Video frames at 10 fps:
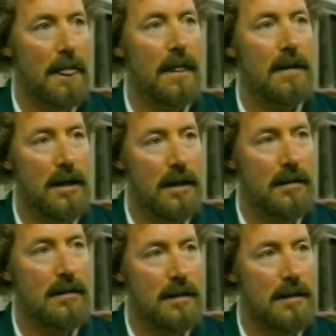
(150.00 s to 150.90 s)
damage and
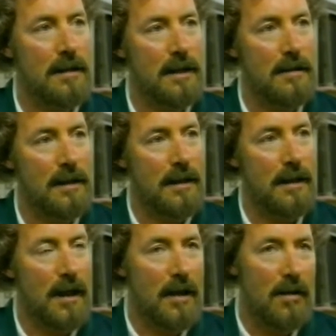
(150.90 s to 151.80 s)
people yeah, are worried about yeah,
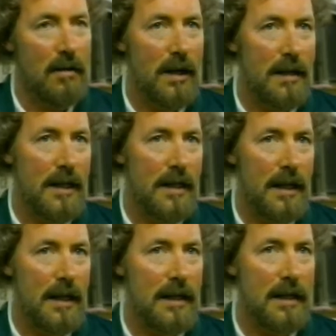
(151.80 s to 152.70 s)
Yeah. Well, I
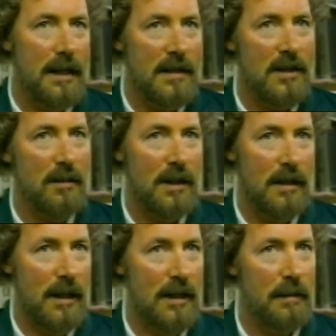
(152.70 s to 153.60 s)
think in, in
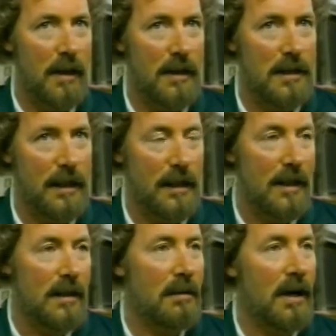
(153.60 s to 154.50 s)
something like
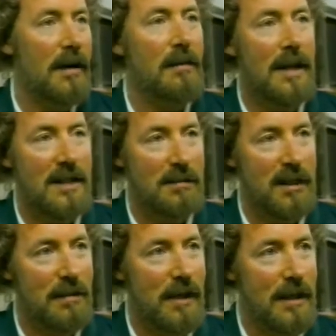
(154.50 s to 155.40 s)
boxing, the mind plays a
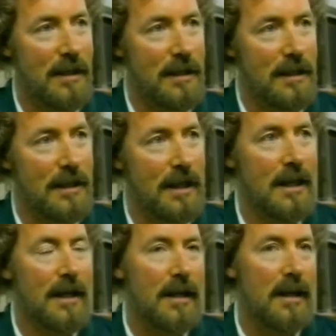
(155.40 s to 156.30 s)
big part in it.
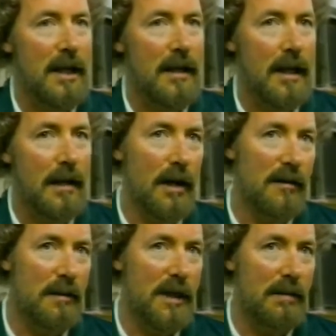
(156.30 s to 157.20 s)
I mean, a
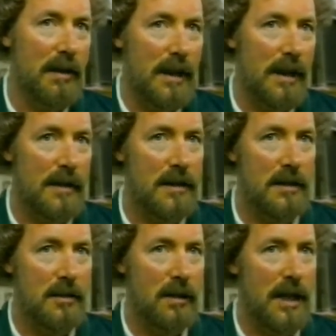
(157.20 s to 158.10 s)
lot of people in
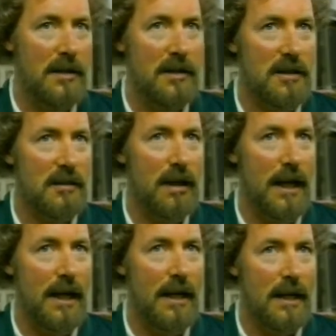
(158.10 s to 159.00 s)
situations
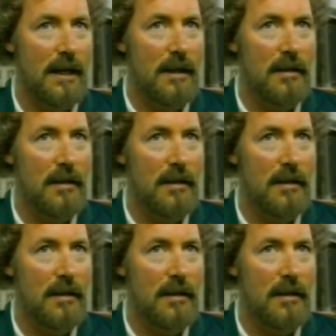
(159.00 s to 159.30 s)
where